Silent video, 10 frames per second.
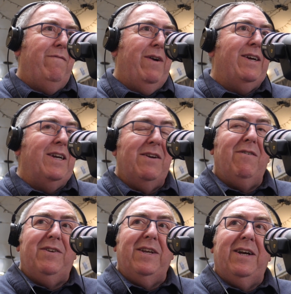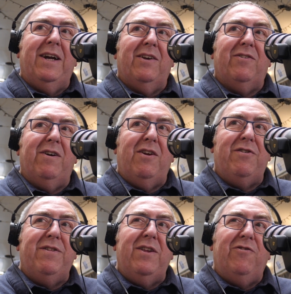Recognising that
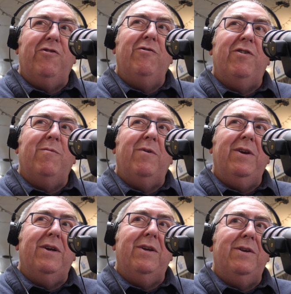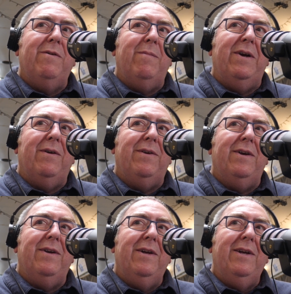anxiety and then choosing what you're going to do about
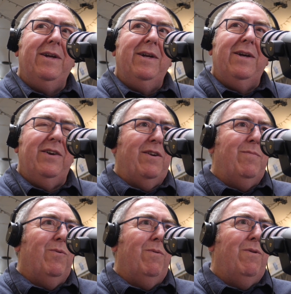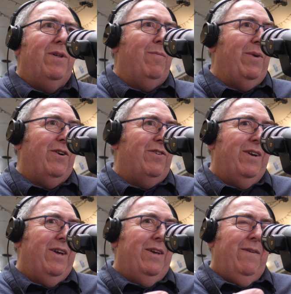it is an important thing, because
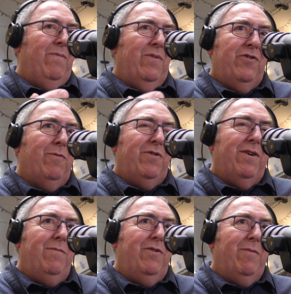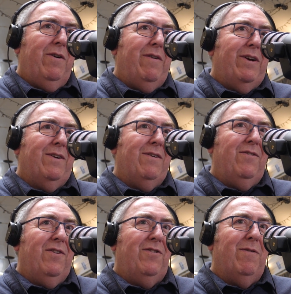sometimes you might
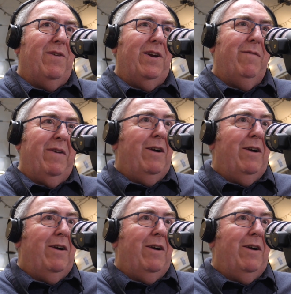recognise that there's something coming